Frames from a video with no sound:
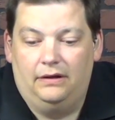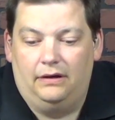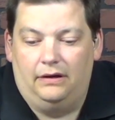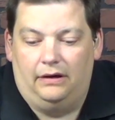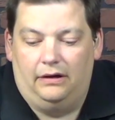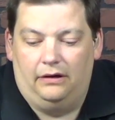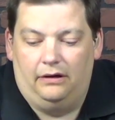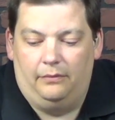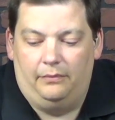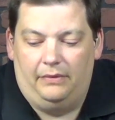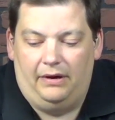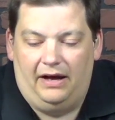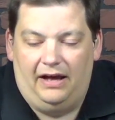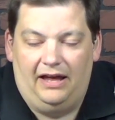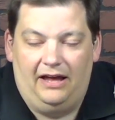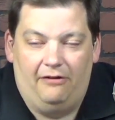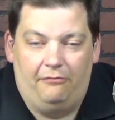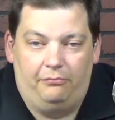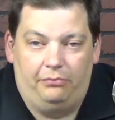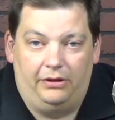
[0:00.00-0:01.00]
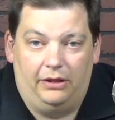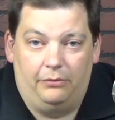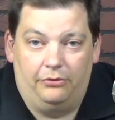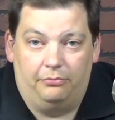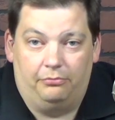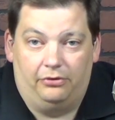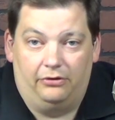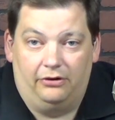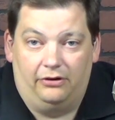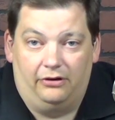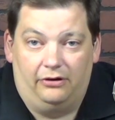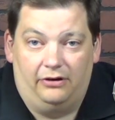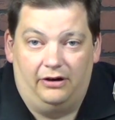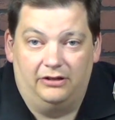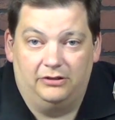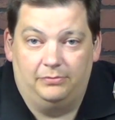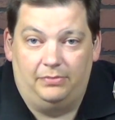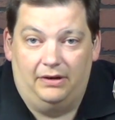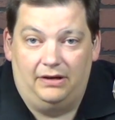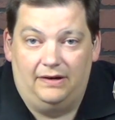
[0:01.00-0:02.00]
I have played with
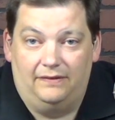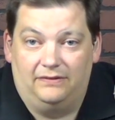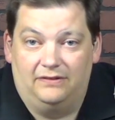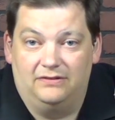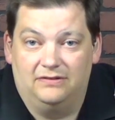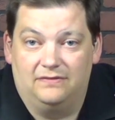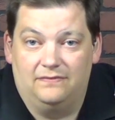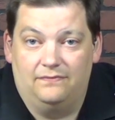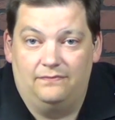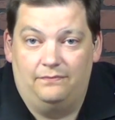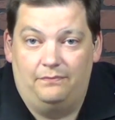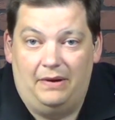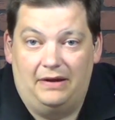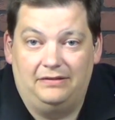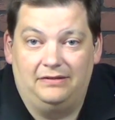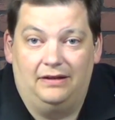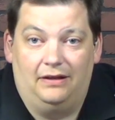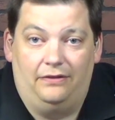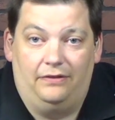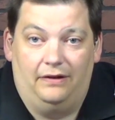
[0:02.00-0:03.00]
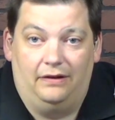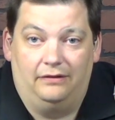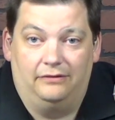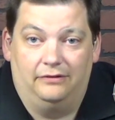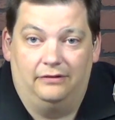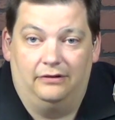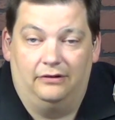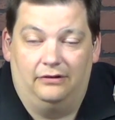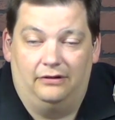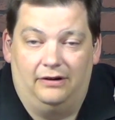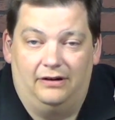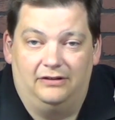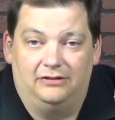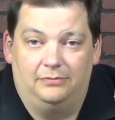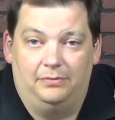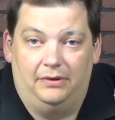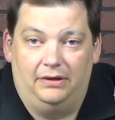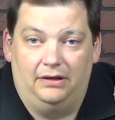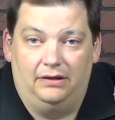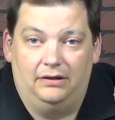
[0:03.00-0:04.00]
GarageBand. I've done some basic things in
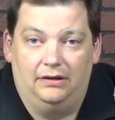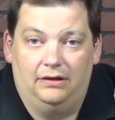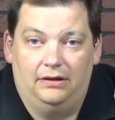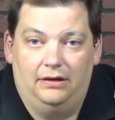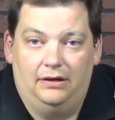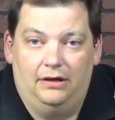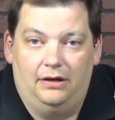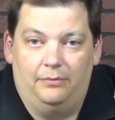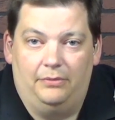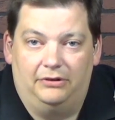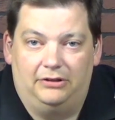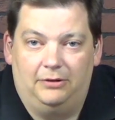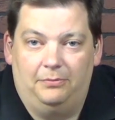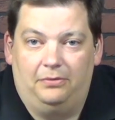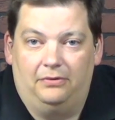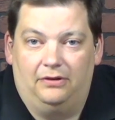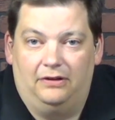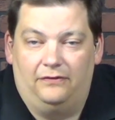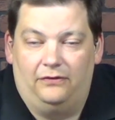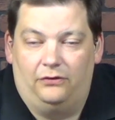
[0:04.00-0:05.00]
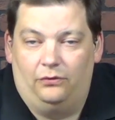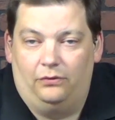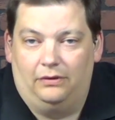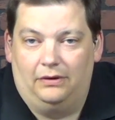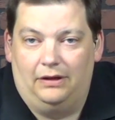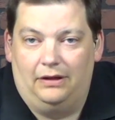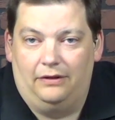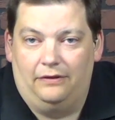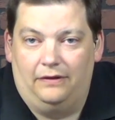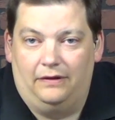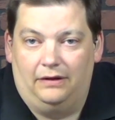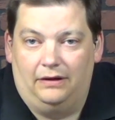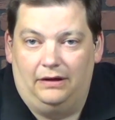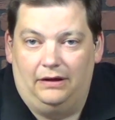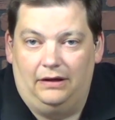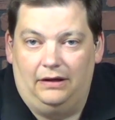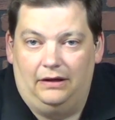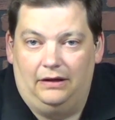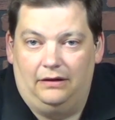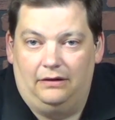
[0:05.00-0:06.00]
GarageBand, but typically if I'm doing anything
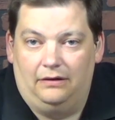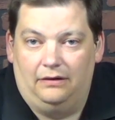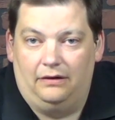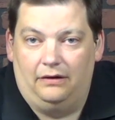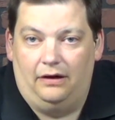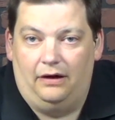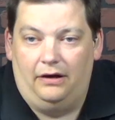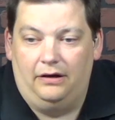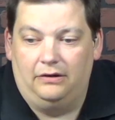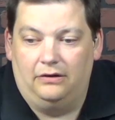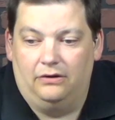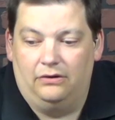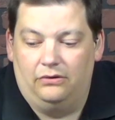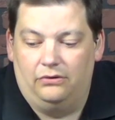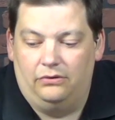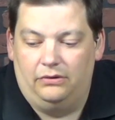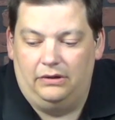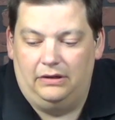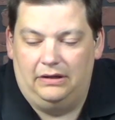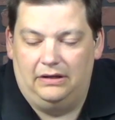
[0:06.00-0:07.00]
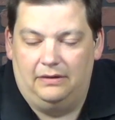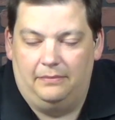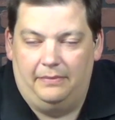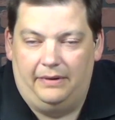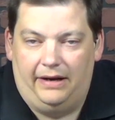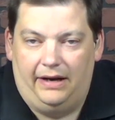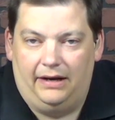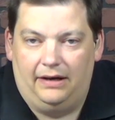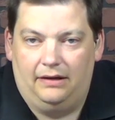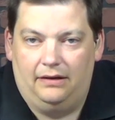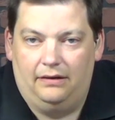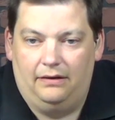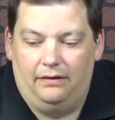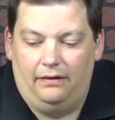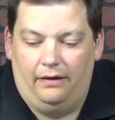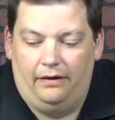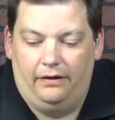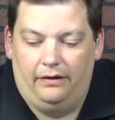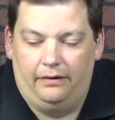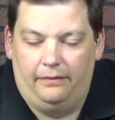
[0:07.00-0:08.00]
in audio in a Mac,
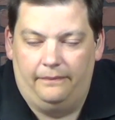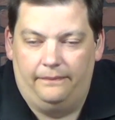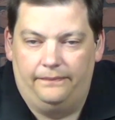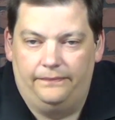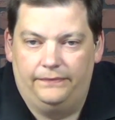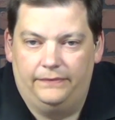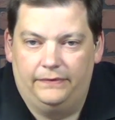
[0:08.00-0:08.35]
I'm